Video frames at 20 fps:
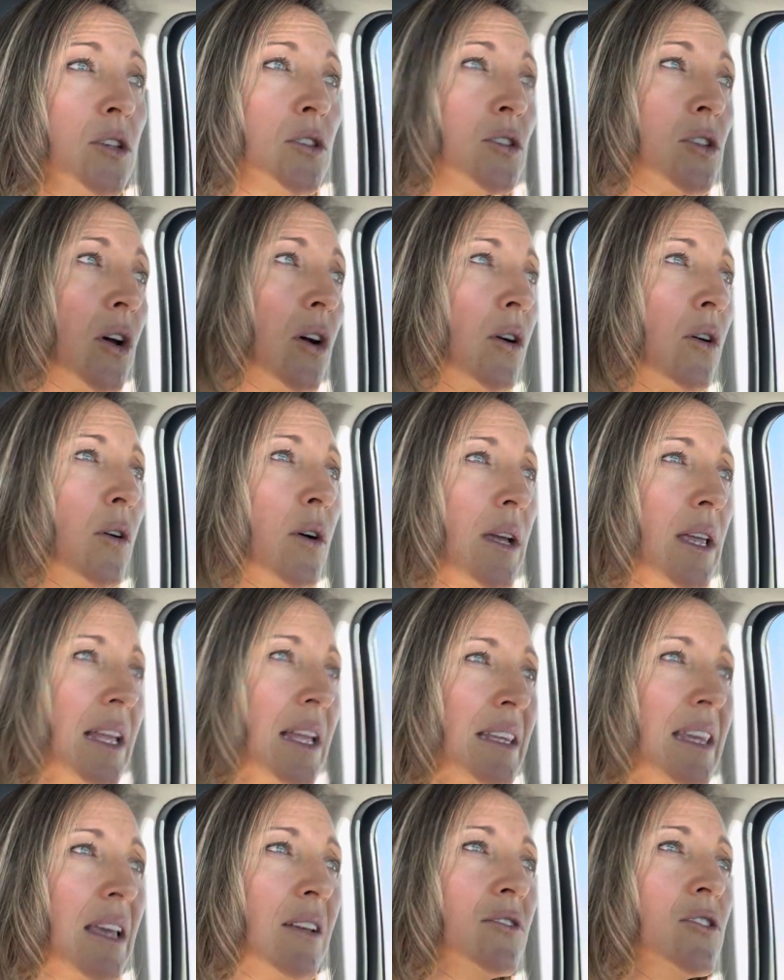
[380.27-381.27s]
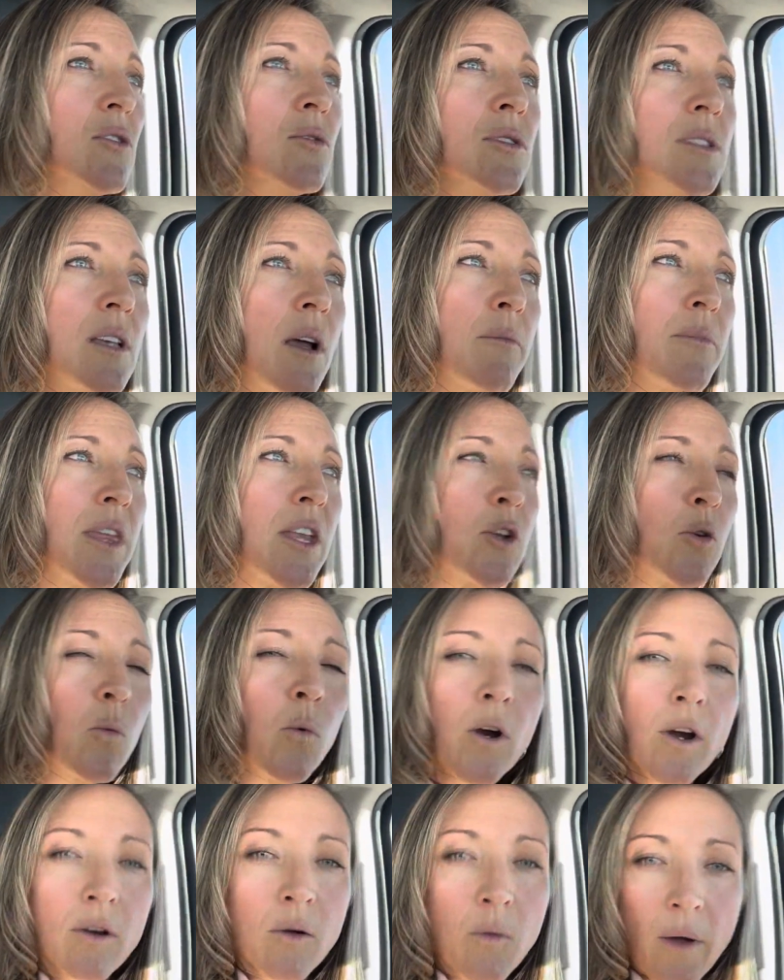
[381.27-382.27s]
So it gives you something to
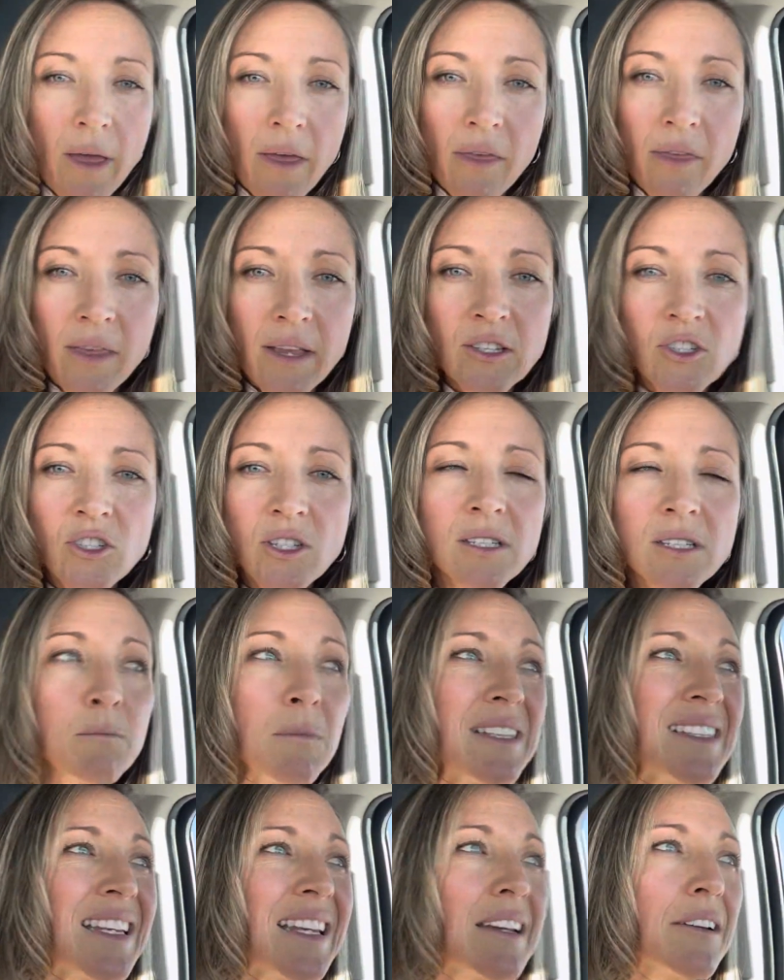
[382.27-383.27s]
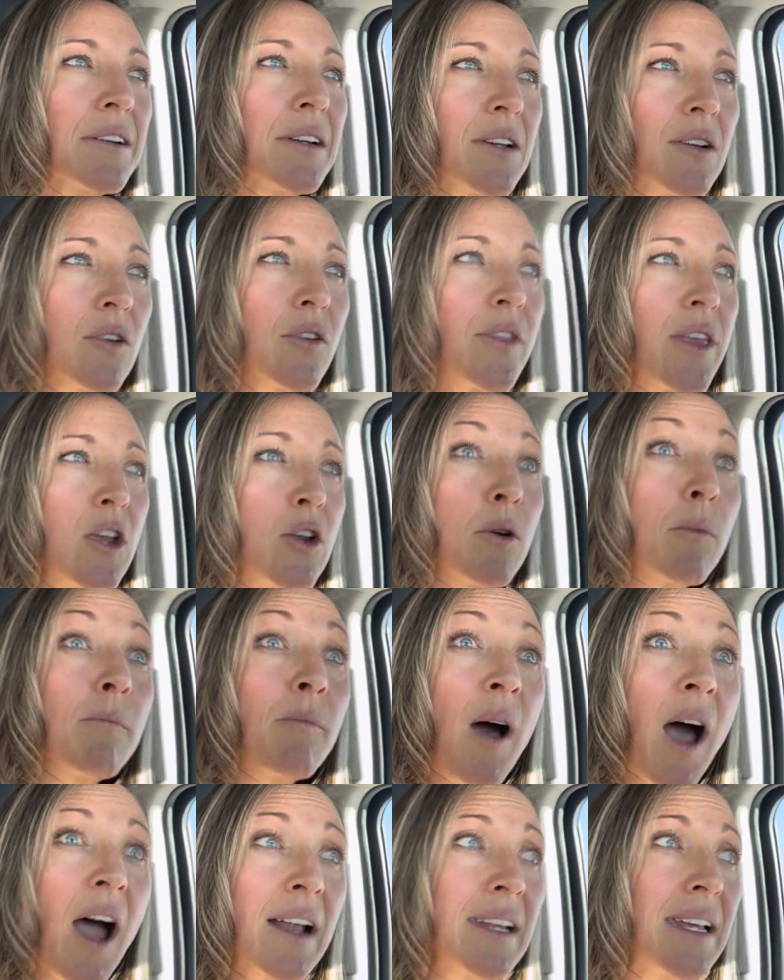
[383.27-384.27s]
work with. It's just material that your
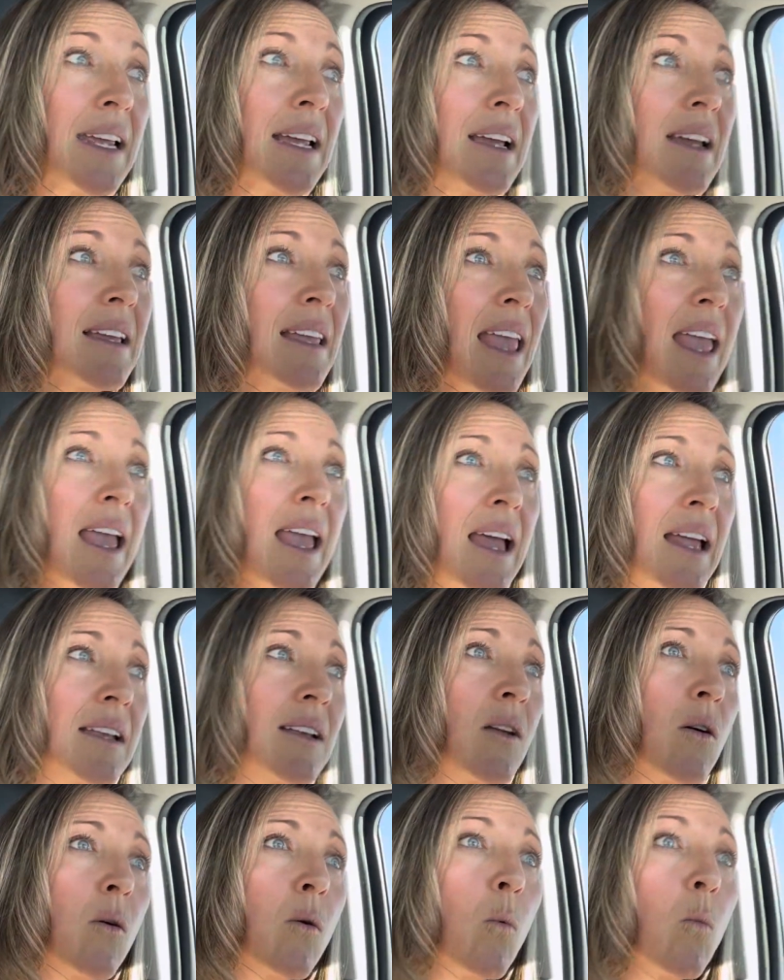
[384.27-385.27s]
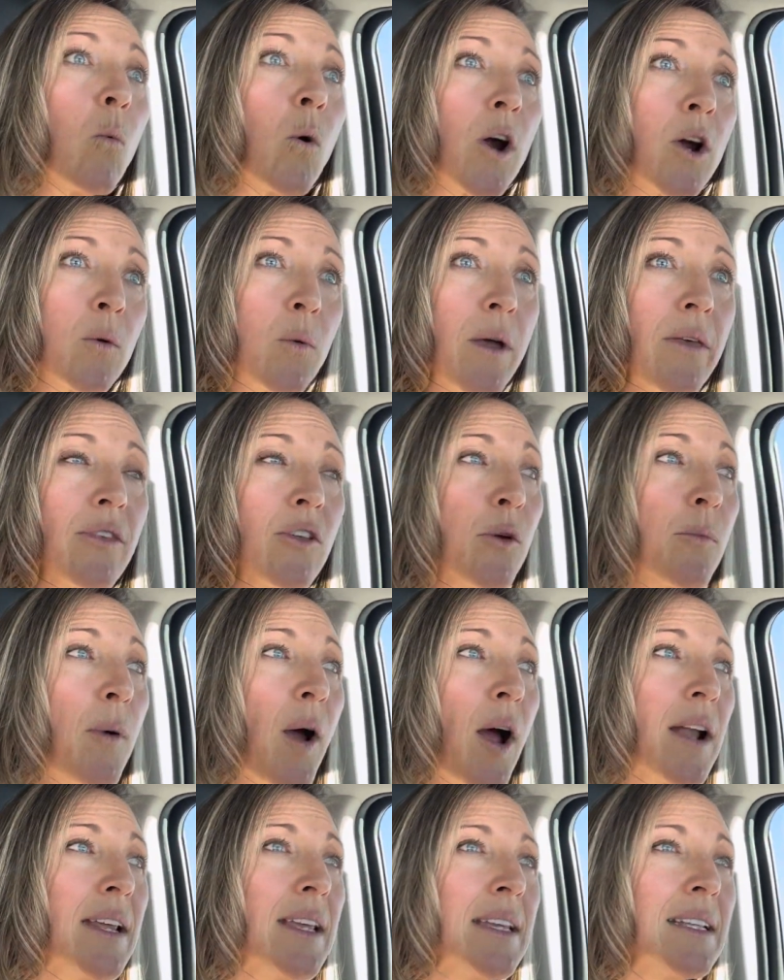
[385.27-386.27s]
body can work with. Your
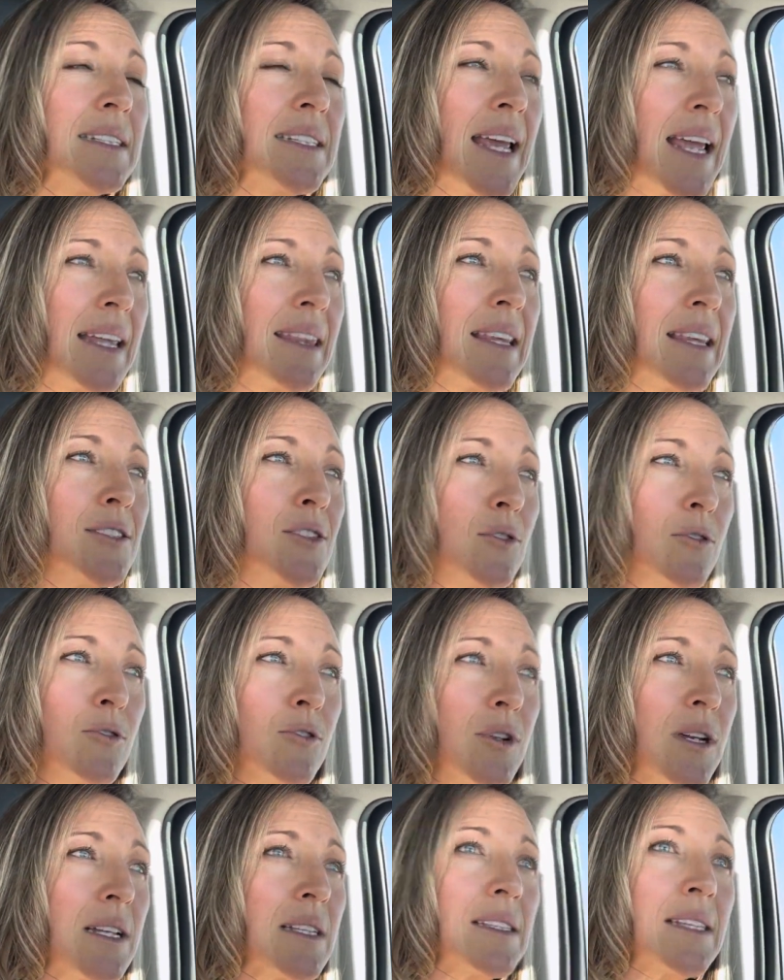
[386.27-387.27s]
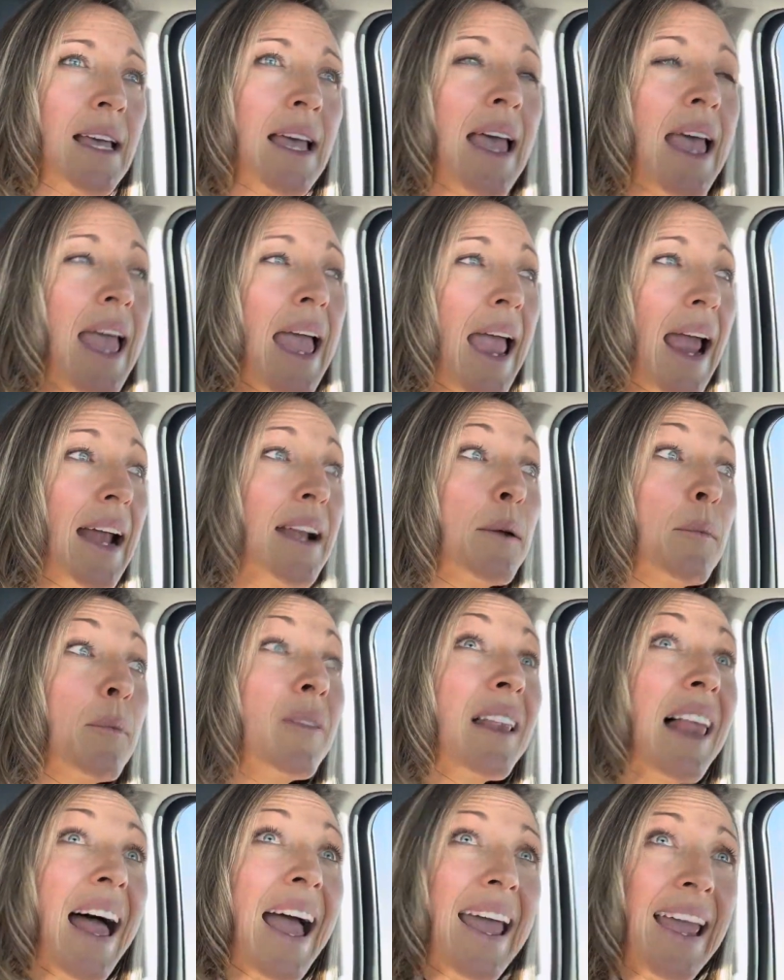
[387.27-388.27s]
body can take these nutrients and
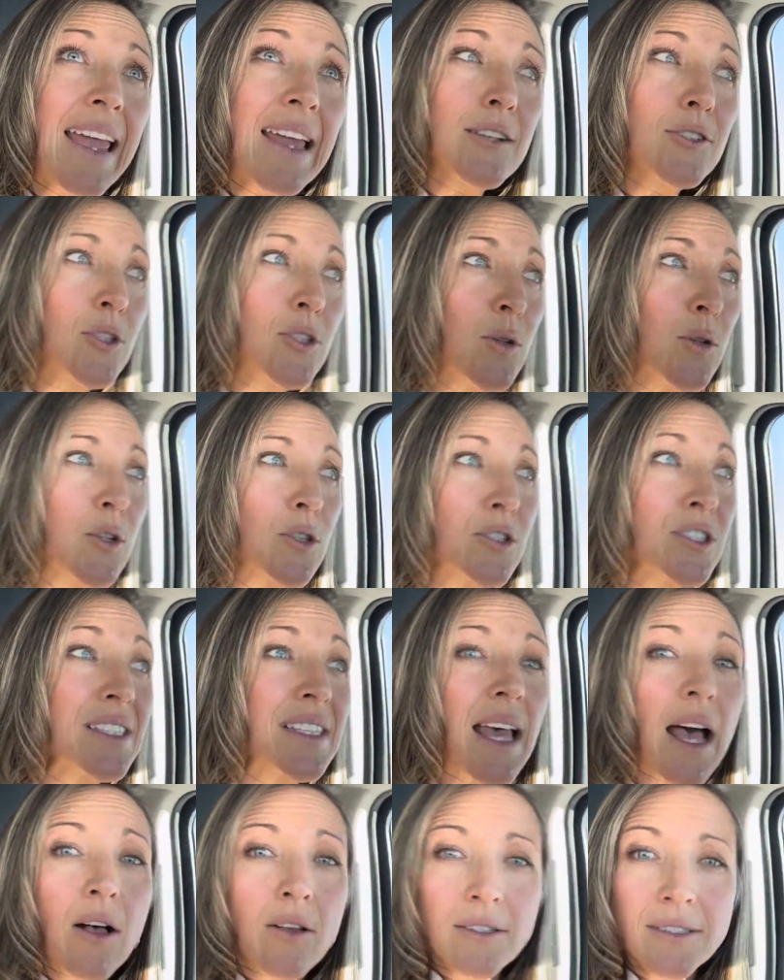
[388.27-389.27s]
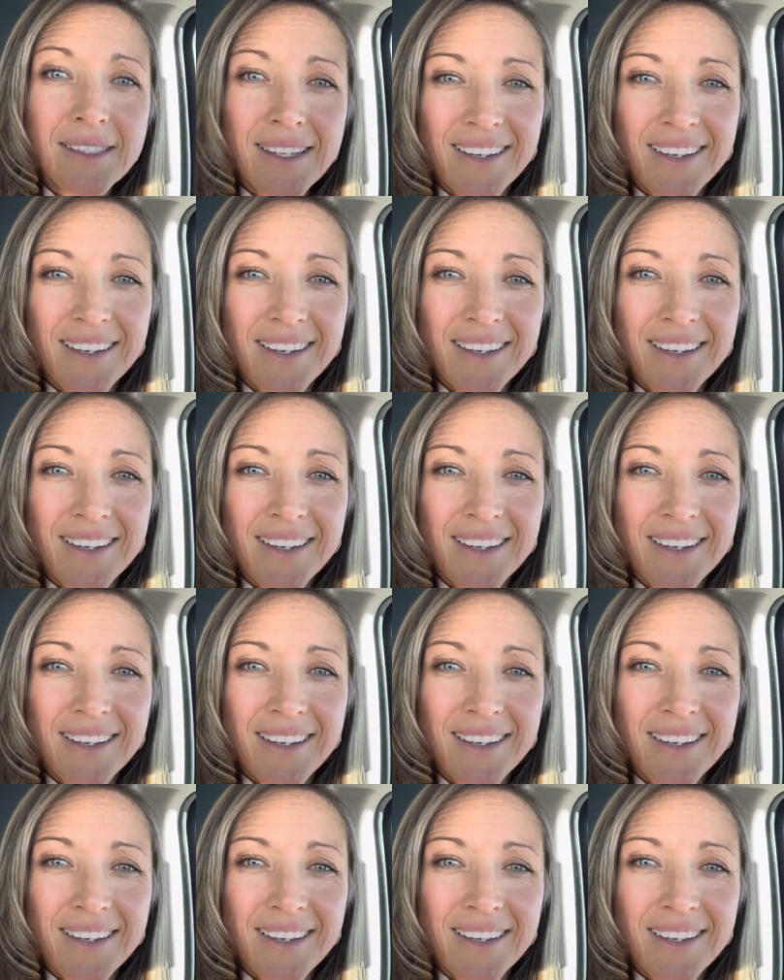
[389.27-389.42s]
apply it to your cells.